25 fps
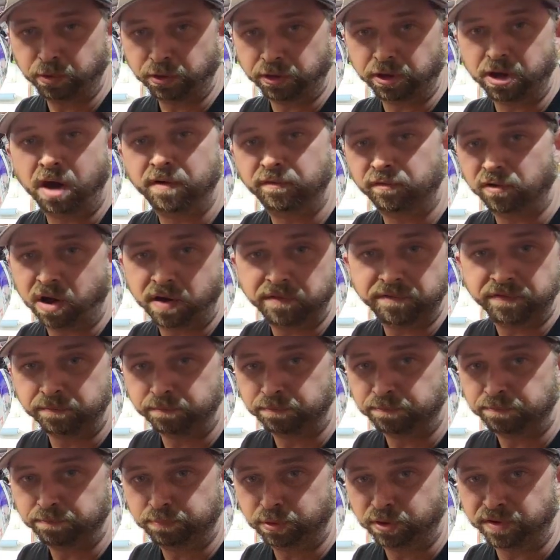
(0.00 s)
pull the cover off and
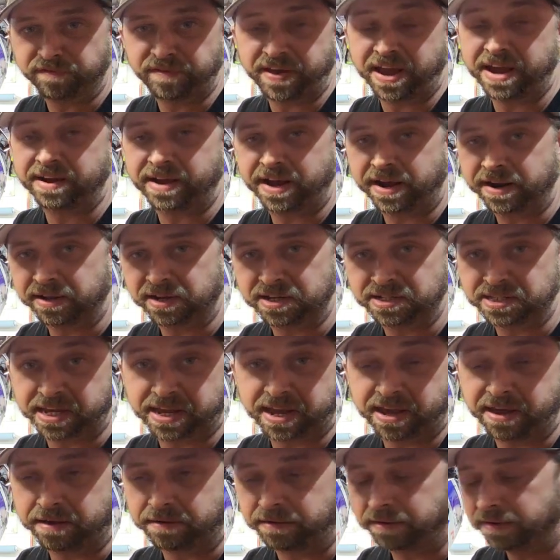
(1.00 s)
put a fan on it because I
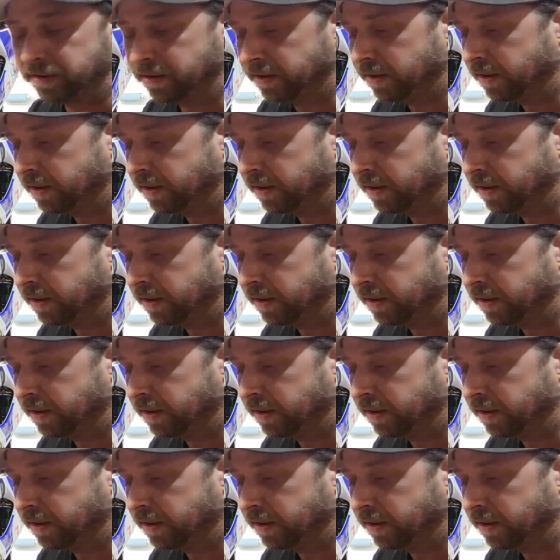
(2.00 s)
can.